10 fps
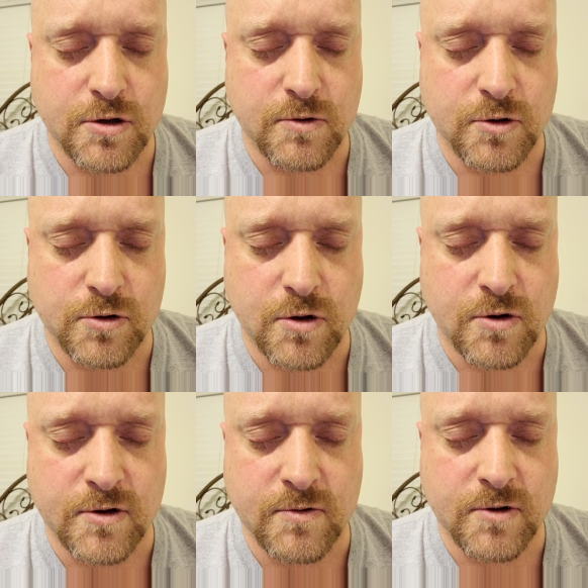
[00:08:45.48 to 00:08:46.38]
So,
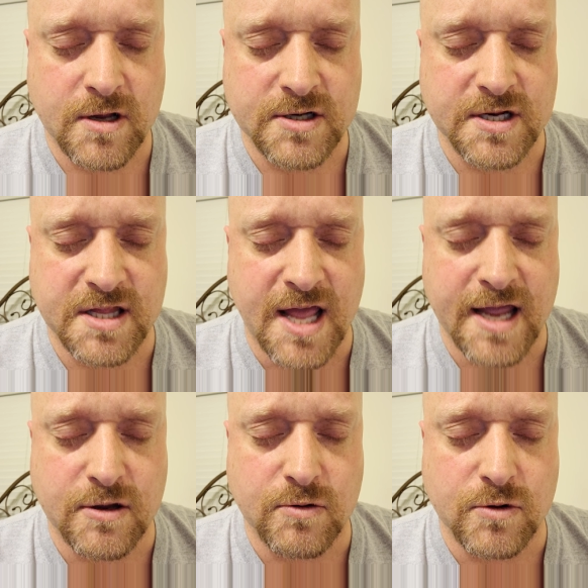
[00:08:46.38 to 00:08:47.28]
Lord, I just
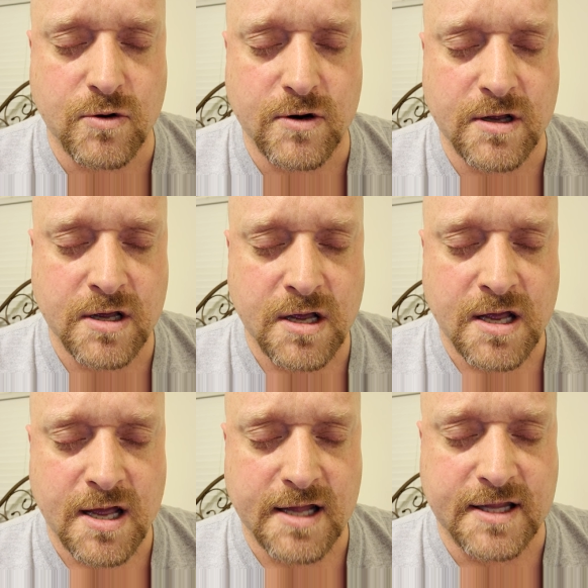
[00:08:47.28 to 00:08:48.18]
thank you, Lord.
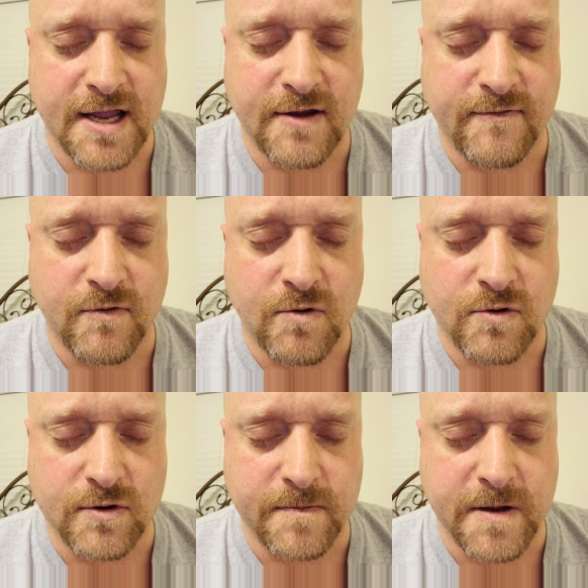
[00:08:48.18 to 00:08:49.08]
I thank you for
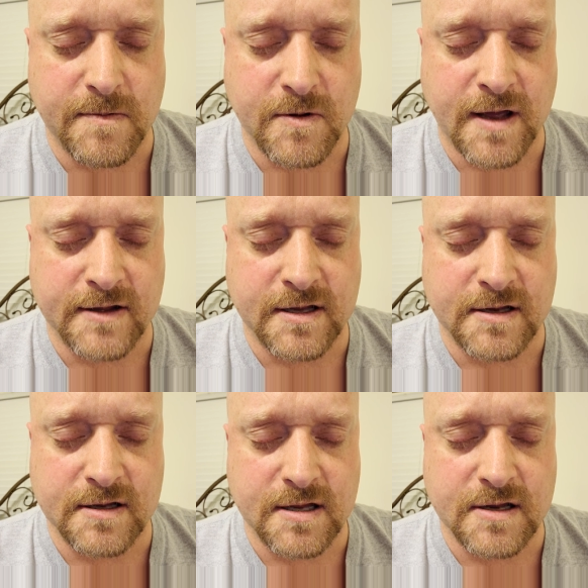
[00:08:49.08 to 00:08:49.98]
all the people out
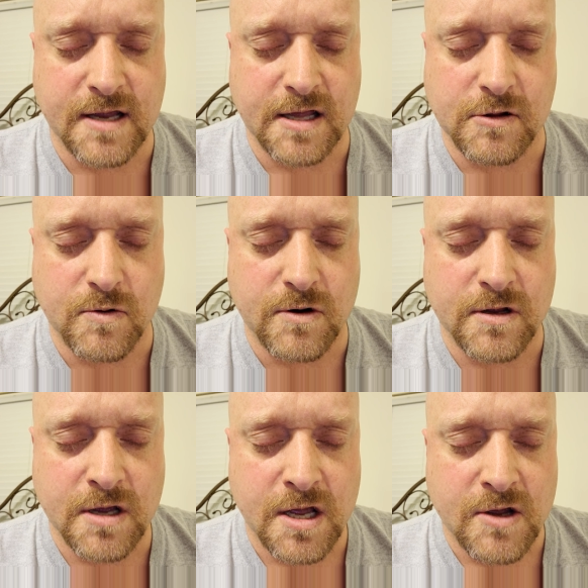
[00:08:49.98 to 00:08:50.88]
there today, Lord.
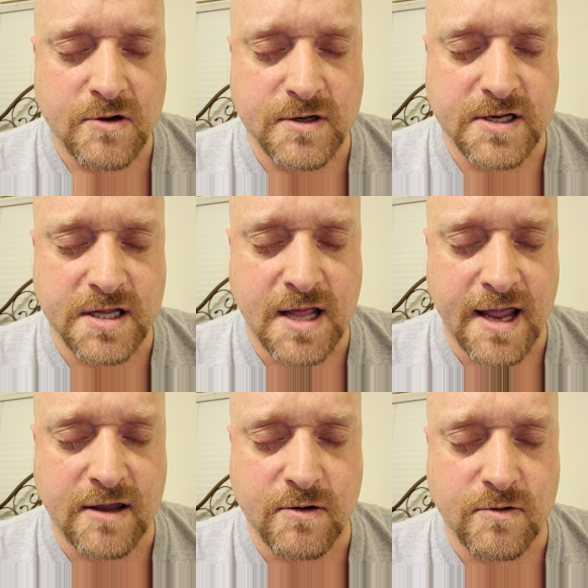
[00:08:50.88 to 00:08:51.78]
We just
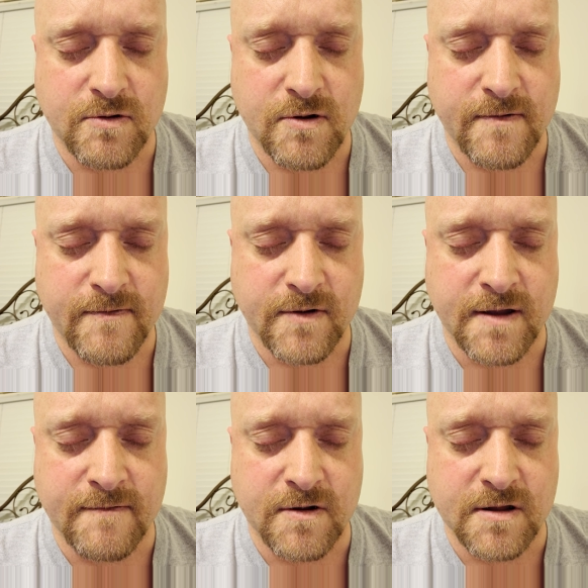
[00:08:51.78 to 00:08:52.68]
thank you for
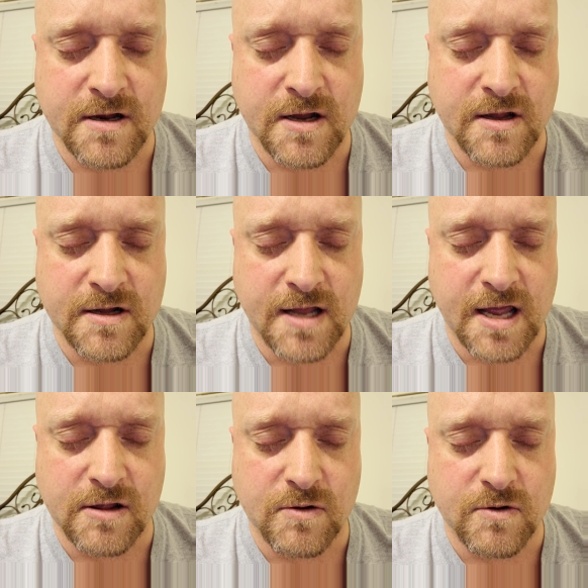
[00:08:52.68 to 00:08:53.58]
giving us another
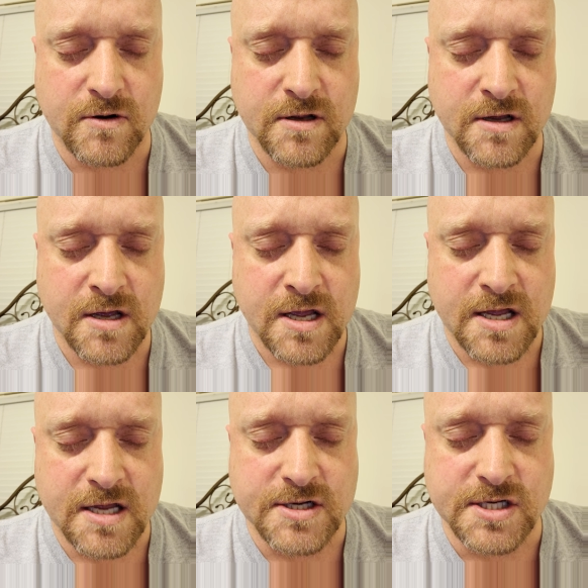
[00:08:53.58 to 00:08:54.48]
day, Lord.
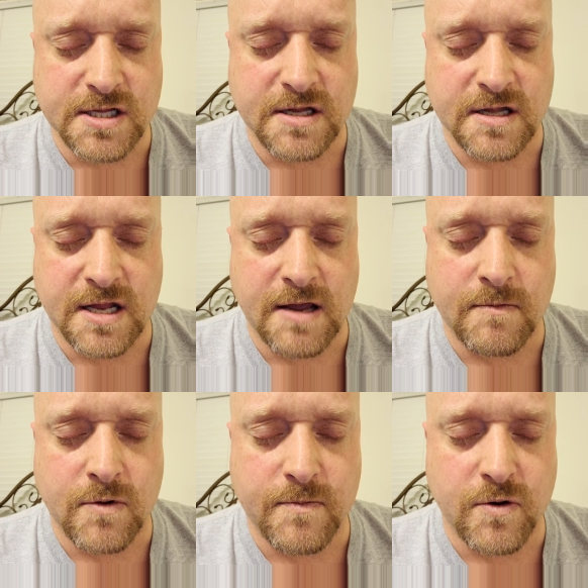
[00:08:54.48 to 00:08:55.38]
In Jesus' name
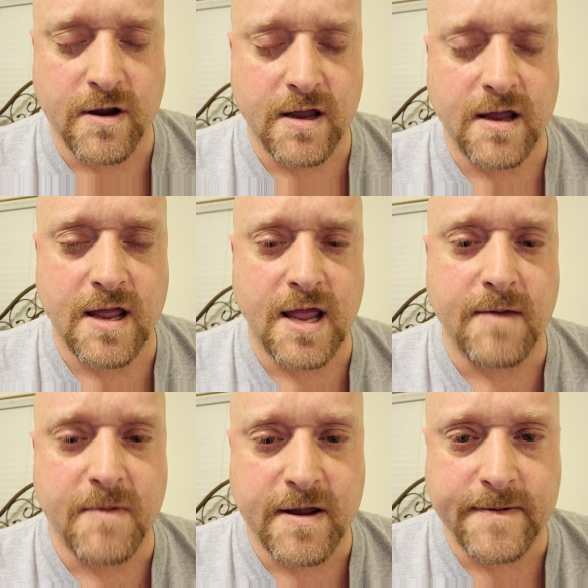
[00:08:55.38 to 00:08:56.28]
we pray.
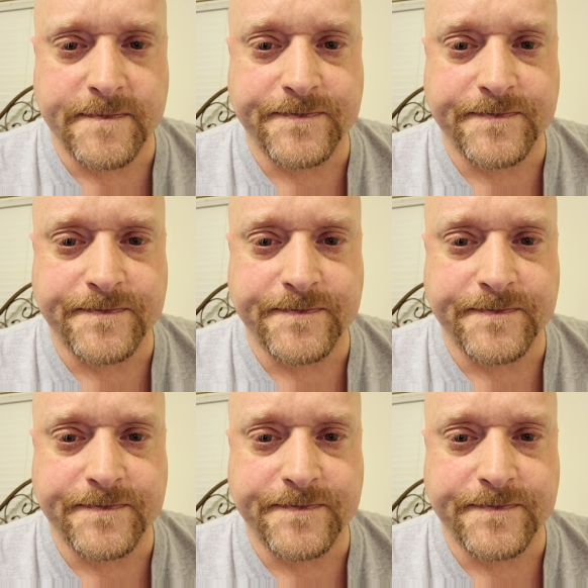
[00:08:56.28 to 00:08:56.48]
Amen.